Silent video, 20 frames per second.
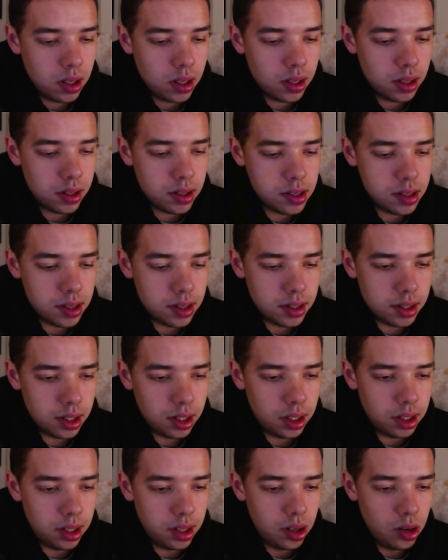This is a
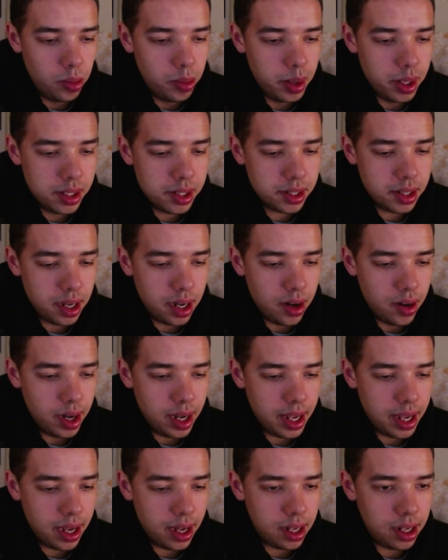little bit scary,
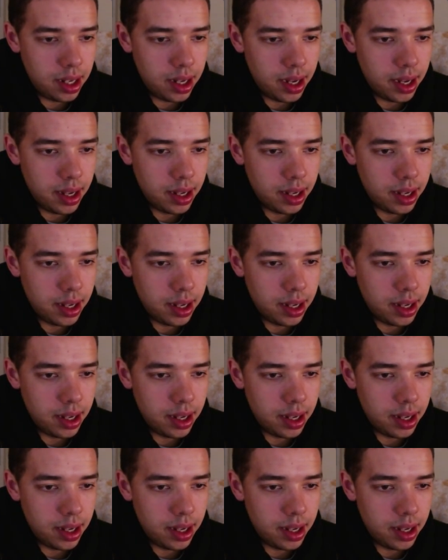can't lie.